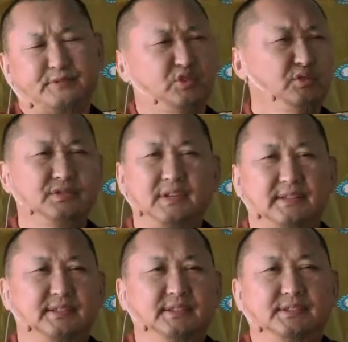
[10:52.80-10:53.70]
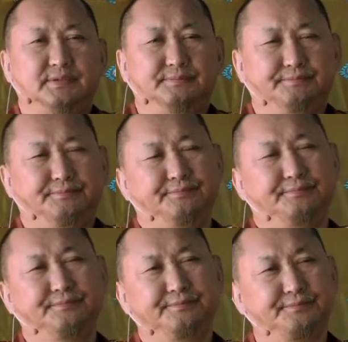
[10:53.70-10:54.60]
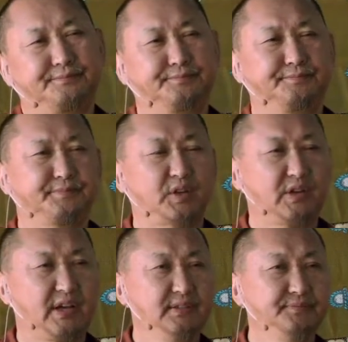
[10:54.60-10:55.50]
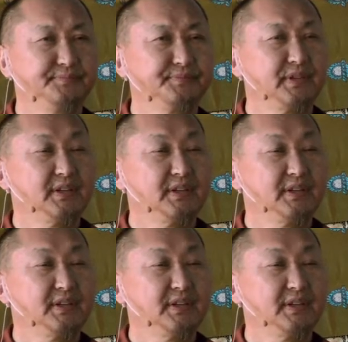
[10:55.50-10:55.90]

just like this, okay?